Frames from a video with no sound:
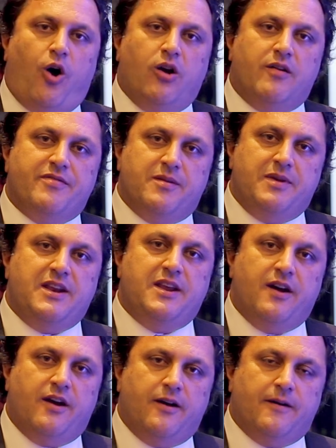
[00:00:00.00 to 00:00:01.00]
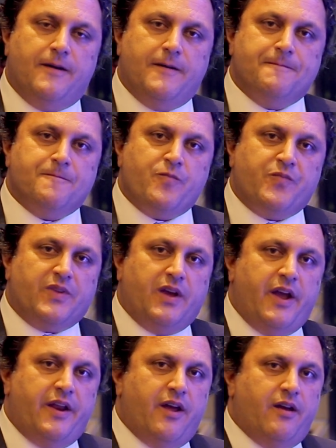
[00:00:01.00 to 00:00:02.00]
all of the media
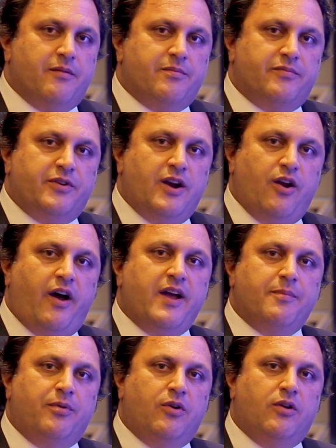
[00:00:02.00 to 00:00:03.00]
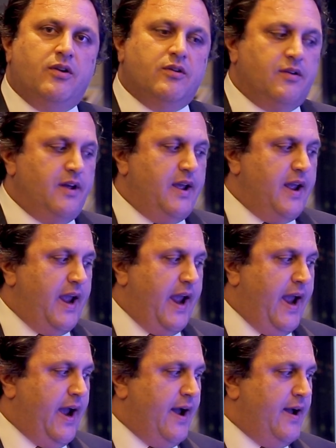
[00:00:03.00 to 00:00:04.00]
in a reliable
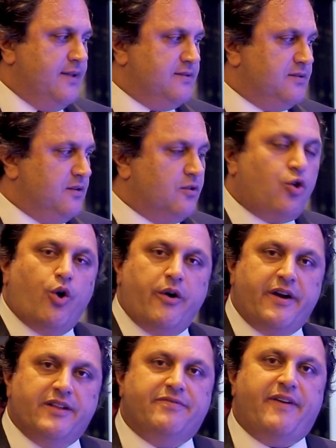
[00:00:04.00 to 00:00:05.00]
and coherent